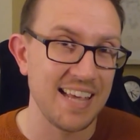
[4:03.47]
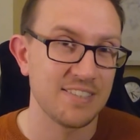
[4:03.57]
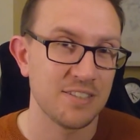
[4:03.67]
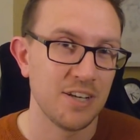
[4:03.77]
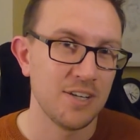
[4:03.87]

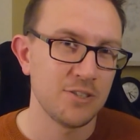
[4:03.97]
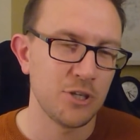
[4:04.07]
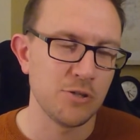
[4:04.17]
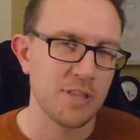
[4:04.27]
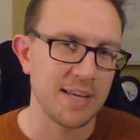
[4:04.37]
less
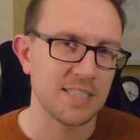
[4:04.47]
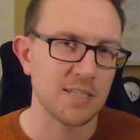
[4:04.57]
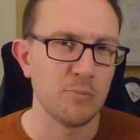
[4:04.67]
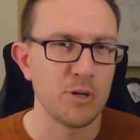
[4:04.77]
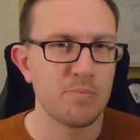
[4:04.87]
due to the
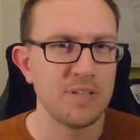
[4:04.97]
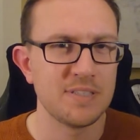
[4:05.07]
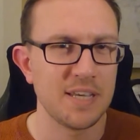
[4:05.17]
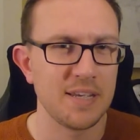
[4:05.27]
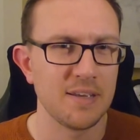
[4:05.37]
excess money
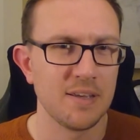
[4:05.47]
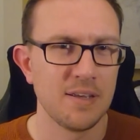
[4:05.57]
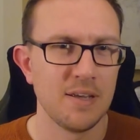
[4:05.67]
printing.